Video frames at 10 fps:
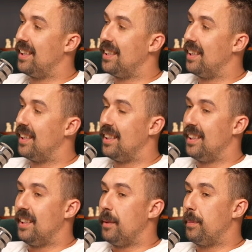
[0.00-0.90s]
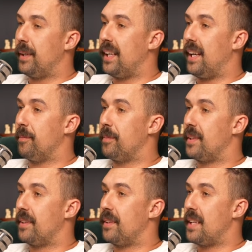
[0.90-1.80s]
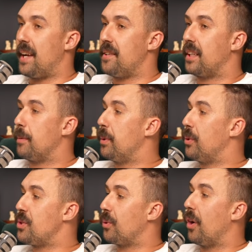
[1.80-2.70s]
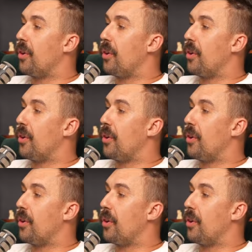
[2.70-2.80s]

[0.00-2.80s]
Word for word: yeah, yeah. yeah. But um, now you can build your